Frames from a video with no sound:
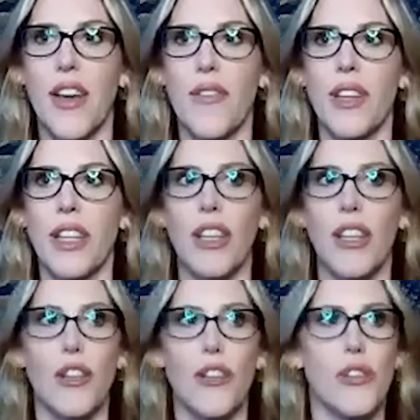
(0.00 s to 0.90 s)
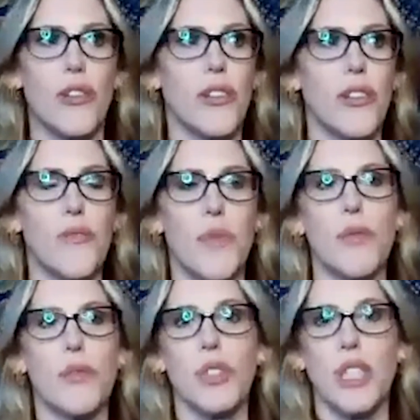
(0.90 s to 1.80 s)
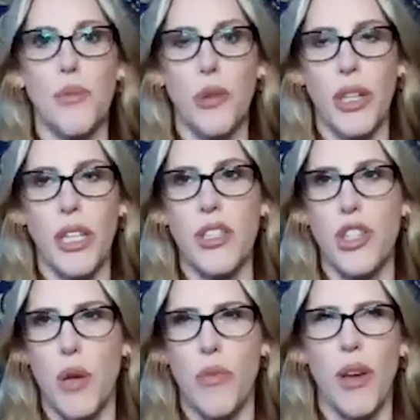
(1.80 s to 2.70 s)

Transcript: I mean, people will stop going to the gym.